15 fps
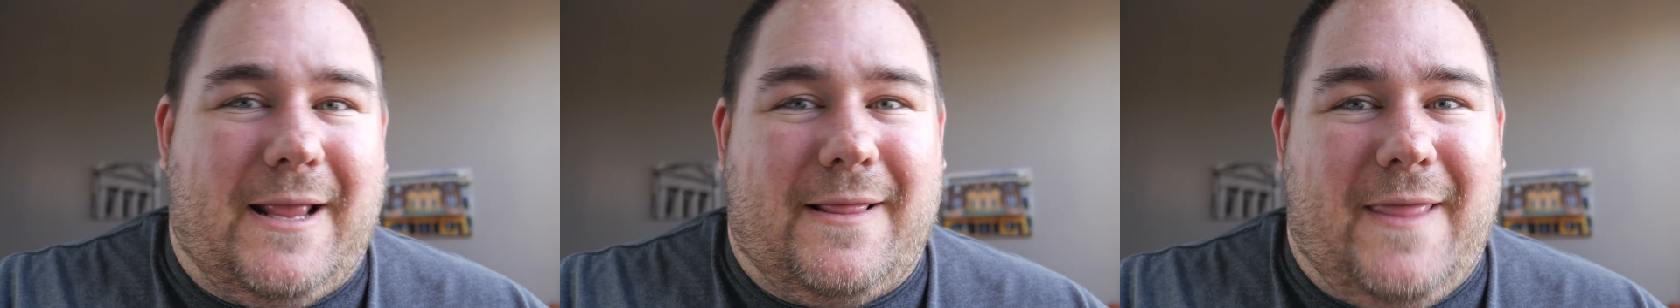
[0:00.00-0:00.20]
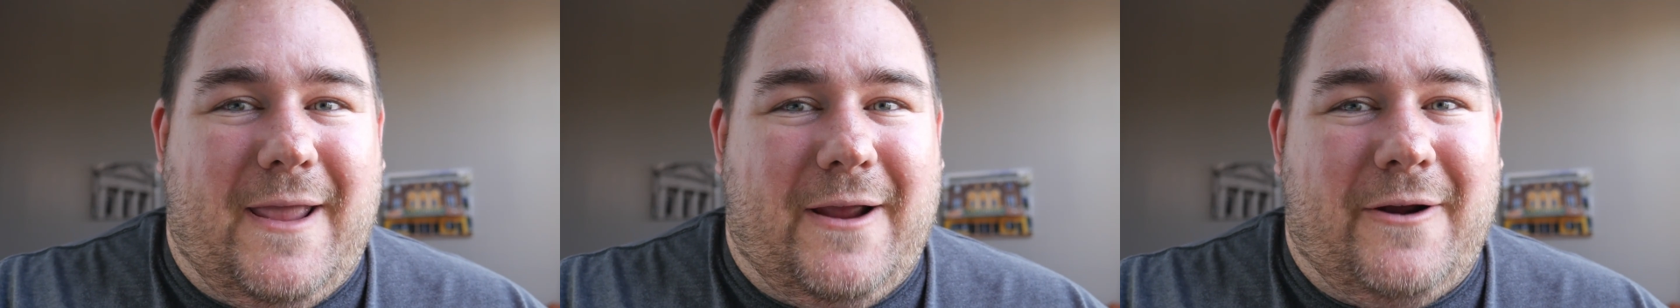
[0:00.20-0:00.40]

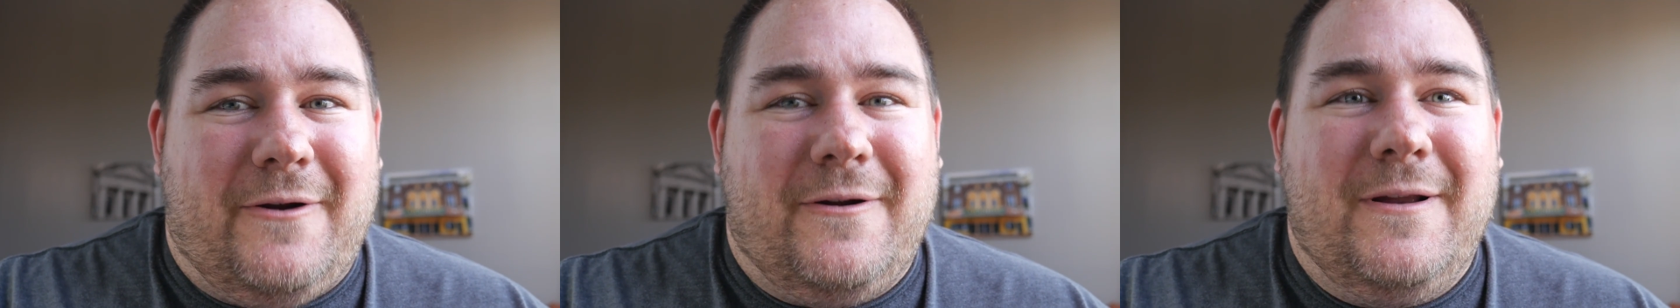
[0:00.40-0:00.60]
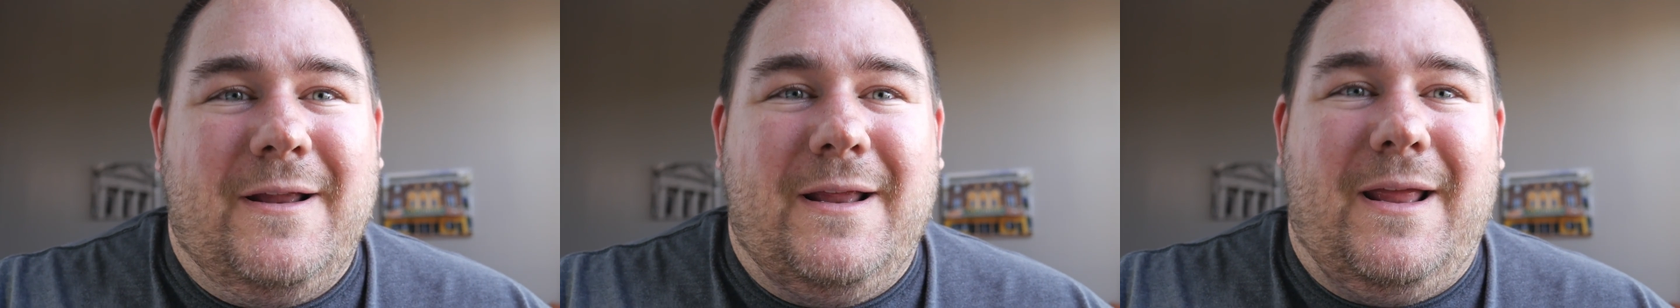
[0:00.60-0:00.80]

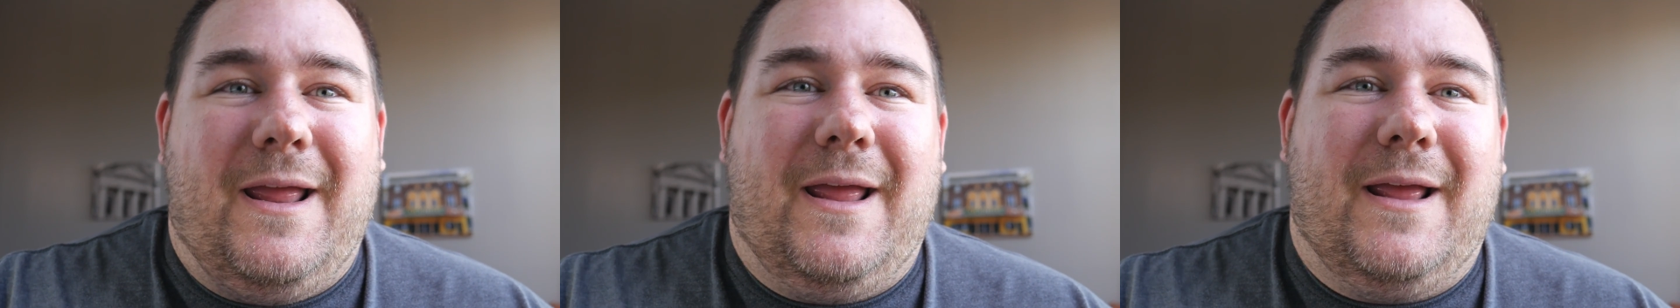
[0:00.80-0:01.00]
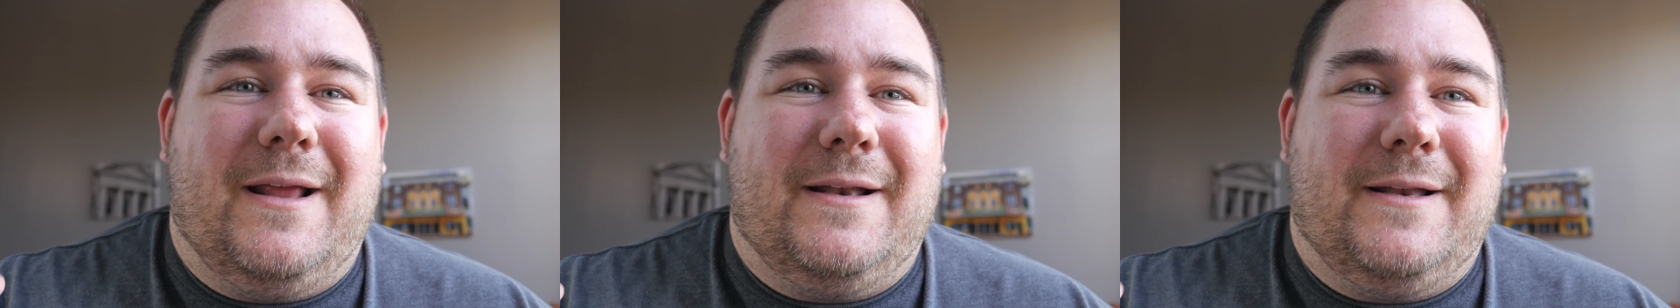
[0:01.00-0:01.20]
there,
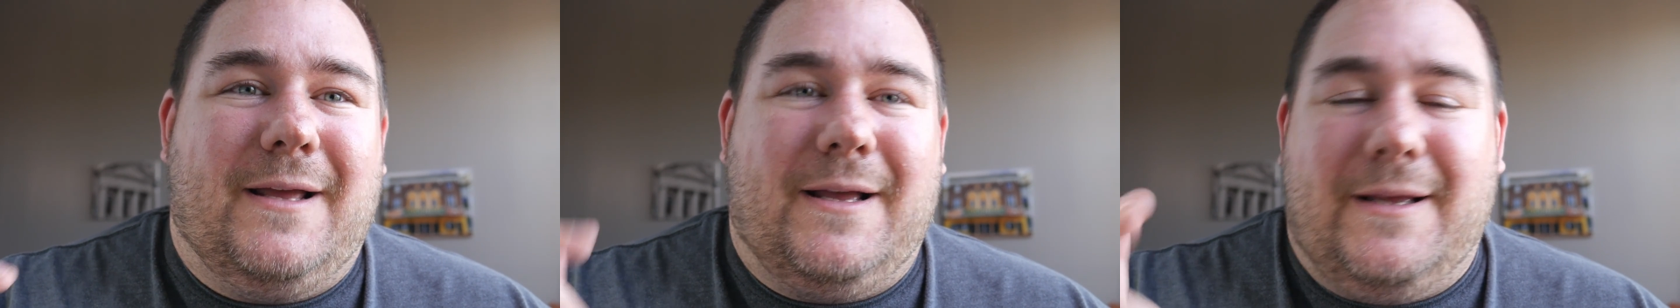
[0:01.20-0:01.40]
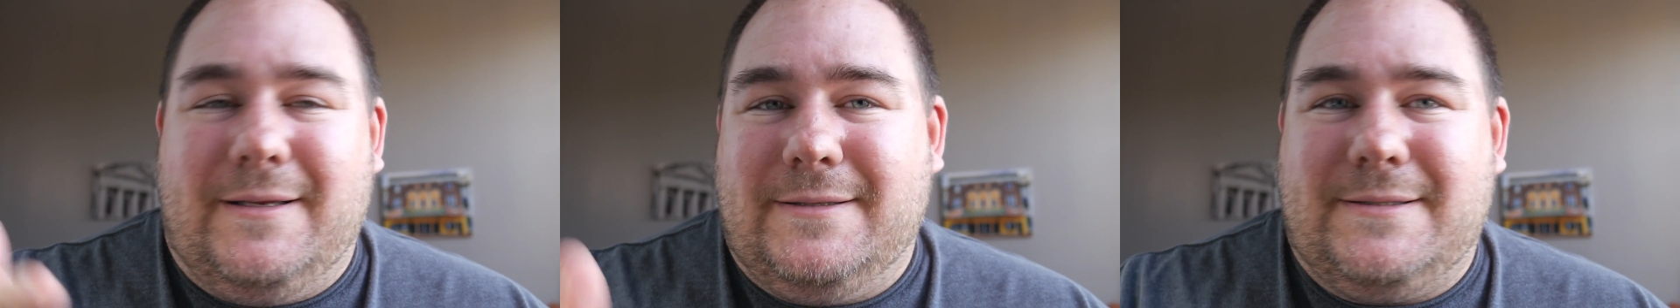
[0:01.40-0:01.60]
and
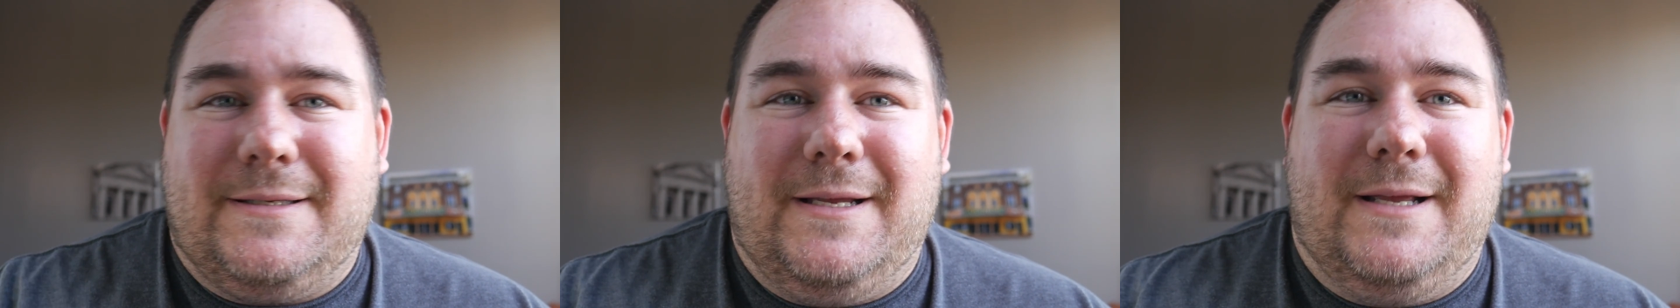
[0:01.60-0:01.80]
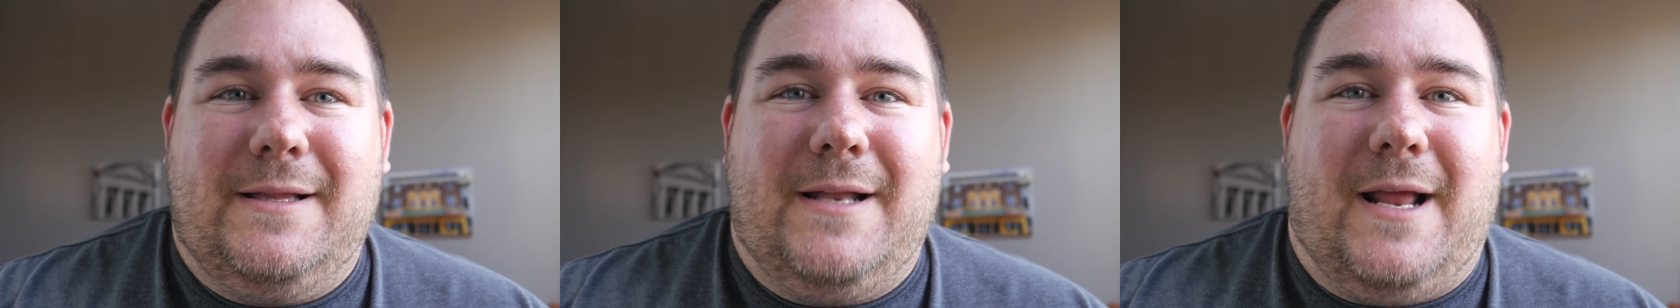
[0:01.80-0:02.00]

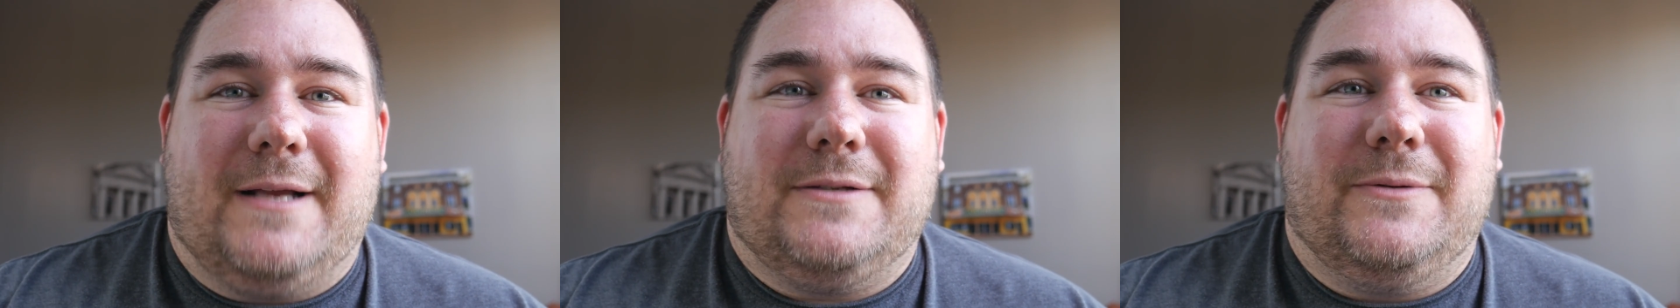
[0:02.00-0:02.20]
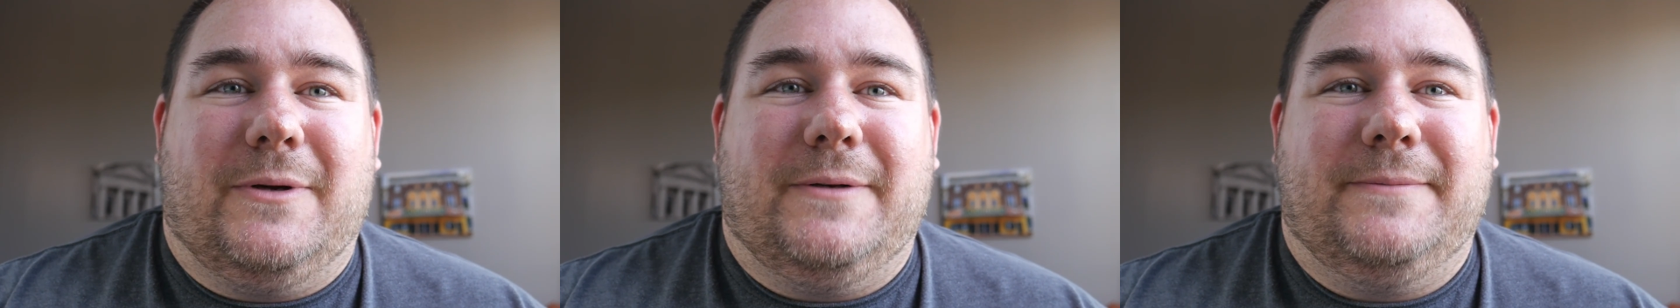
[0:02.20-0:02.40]
see you in the
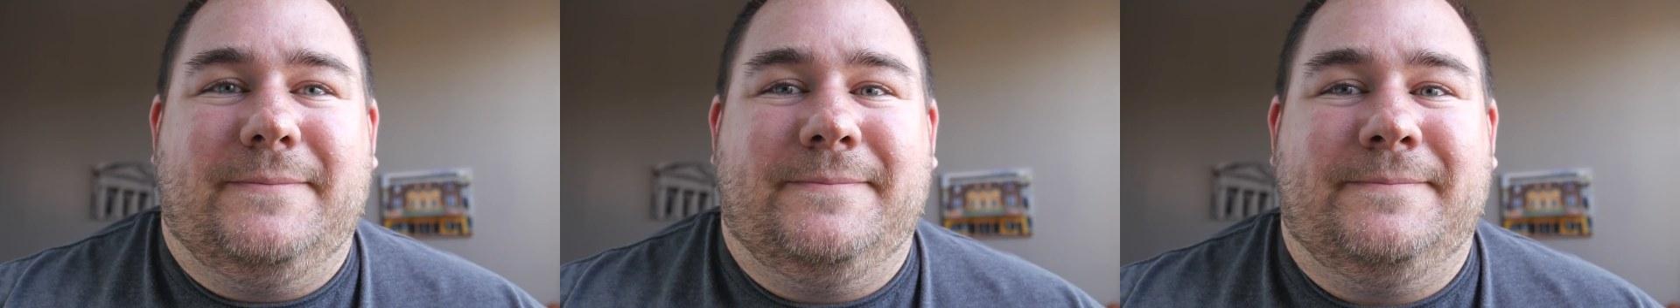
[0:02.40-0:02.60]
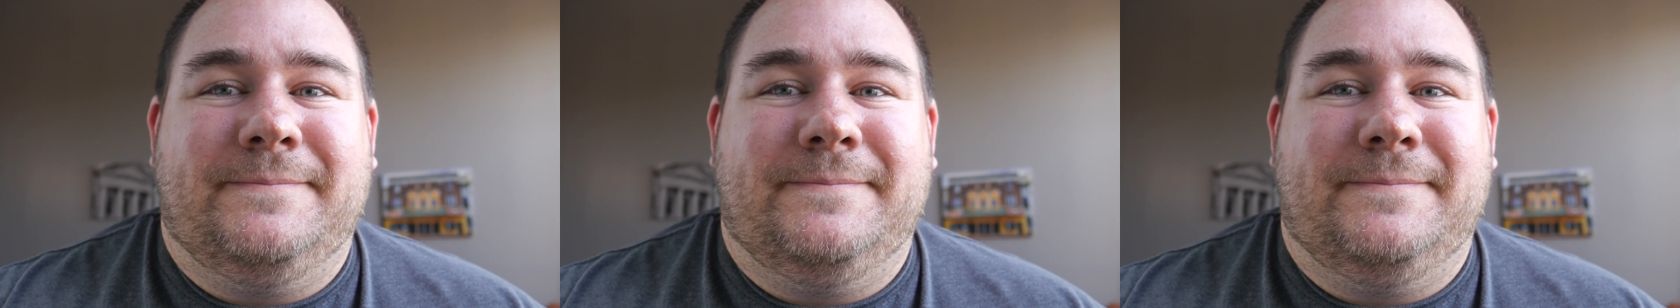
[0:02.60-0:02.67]
next one.